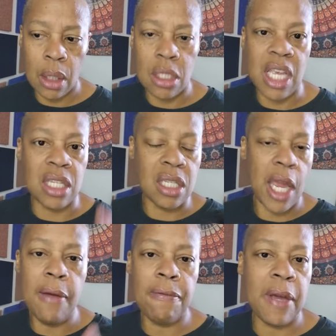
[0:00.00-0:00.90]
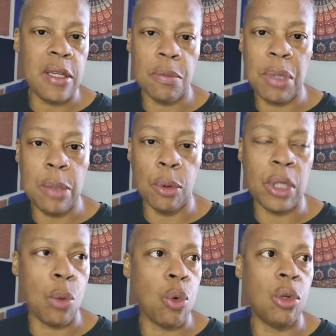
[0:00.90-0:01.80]
It's that same face of people
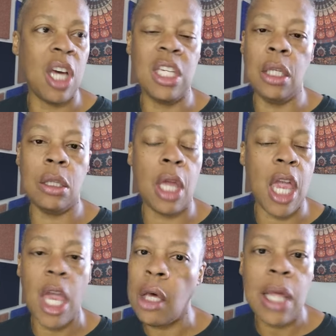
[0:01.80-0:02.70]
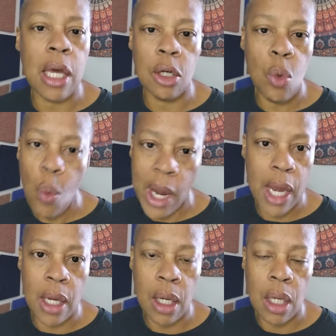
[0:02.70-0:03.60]
that will not get the hell out of the
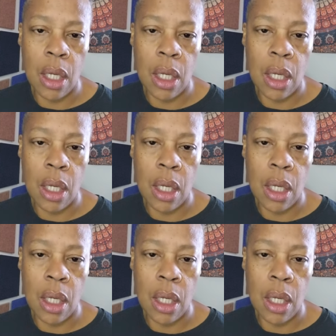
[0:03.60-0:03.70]
way